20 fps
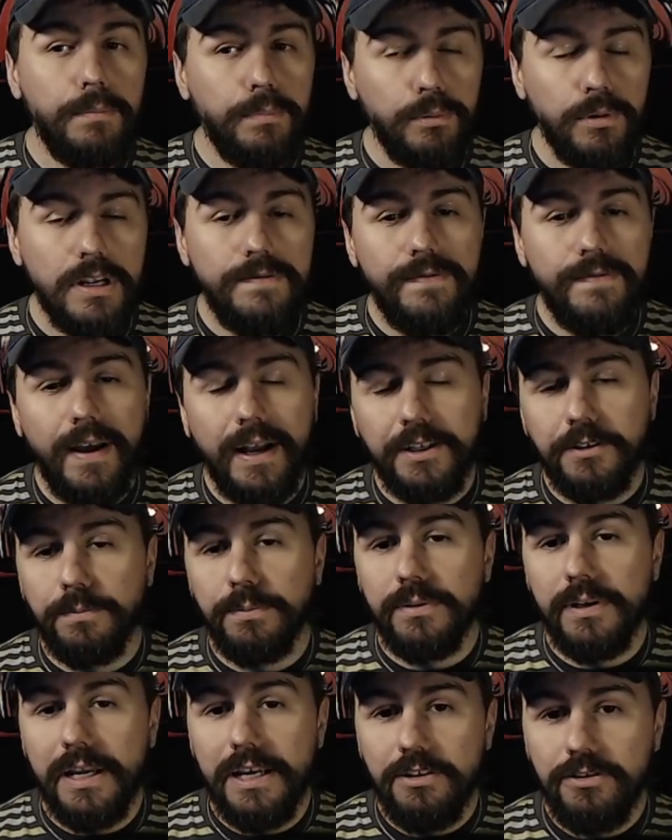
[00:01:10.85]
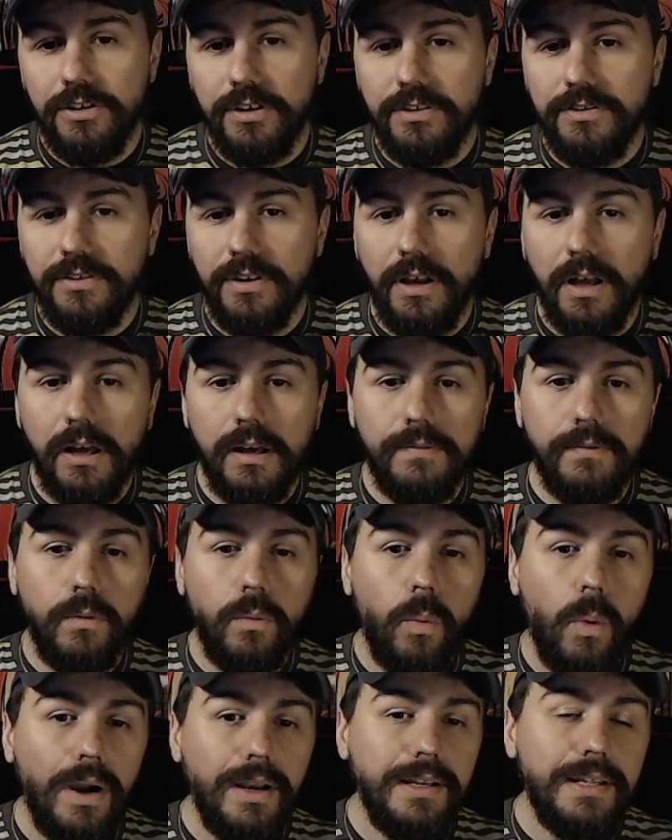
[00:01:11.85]
brief explanations
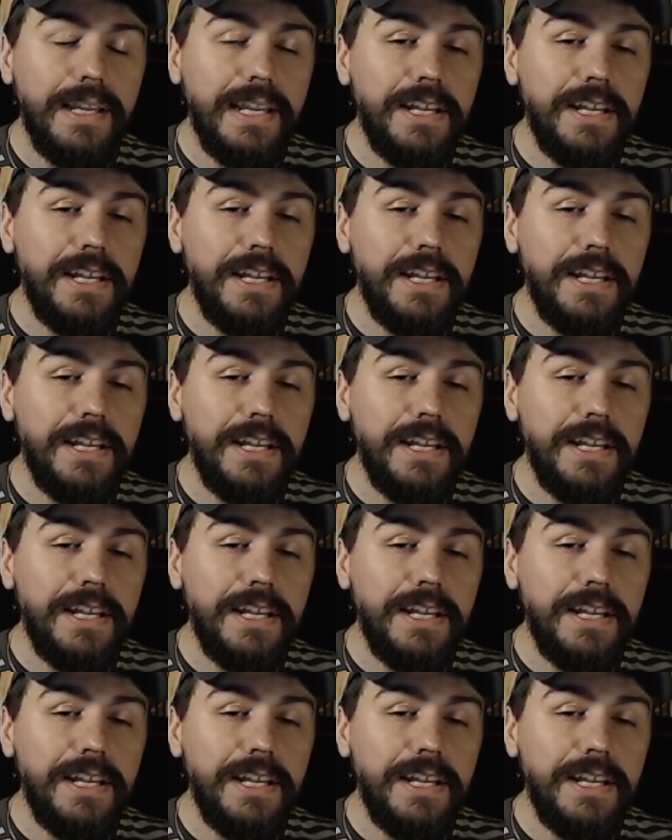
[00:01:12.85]
of what